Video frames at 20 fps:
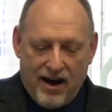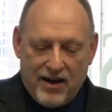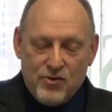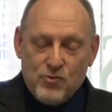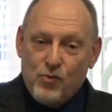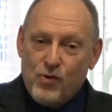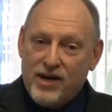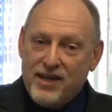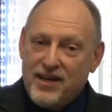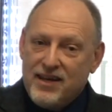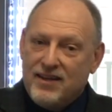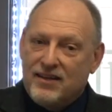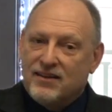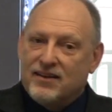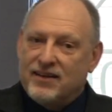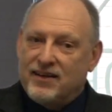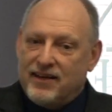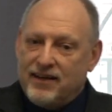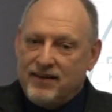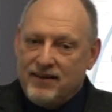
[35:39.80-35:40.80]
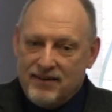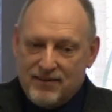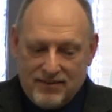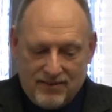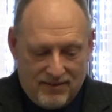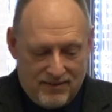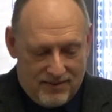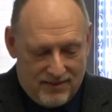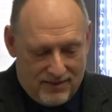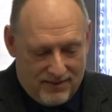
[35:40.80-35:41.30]
Unwittingly,
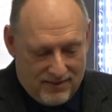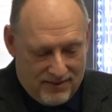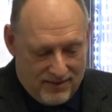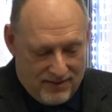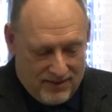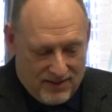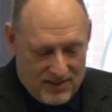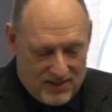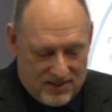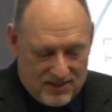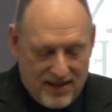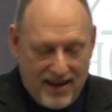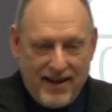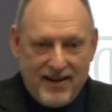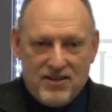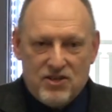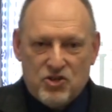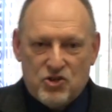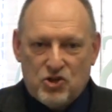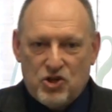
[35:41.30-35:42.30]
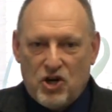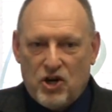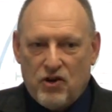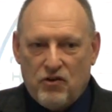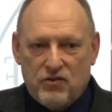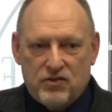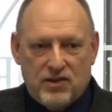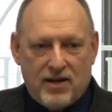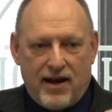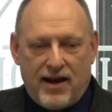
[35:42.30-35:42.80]
Satan
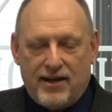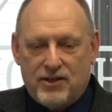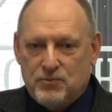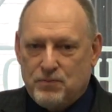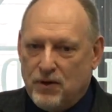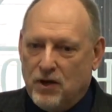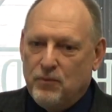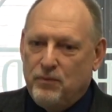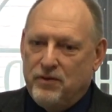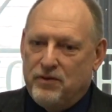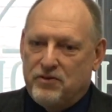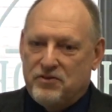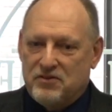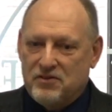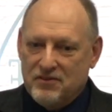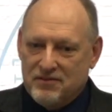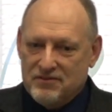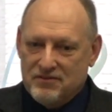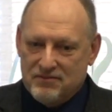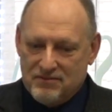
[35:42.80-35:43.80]
serves God's purpose.